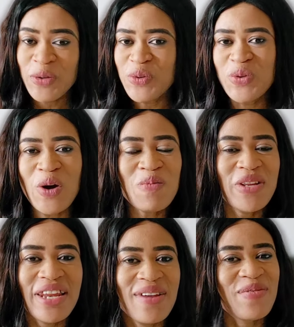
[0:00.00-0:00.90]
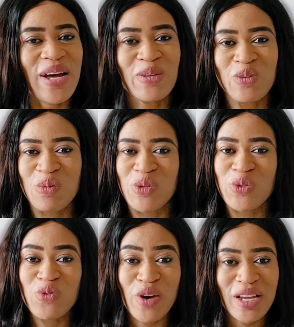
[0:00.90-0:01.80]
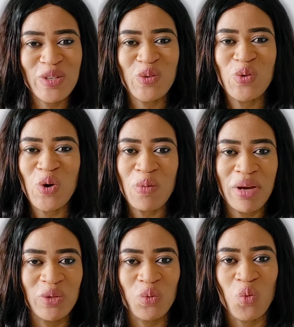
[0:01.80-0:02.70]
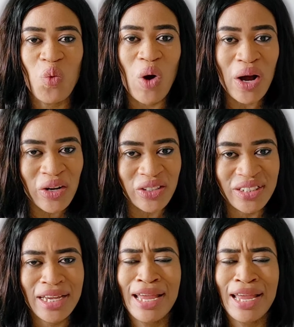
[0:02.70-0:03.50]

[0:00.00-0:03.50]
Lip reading: you'll not be left out to be notified to come and watch.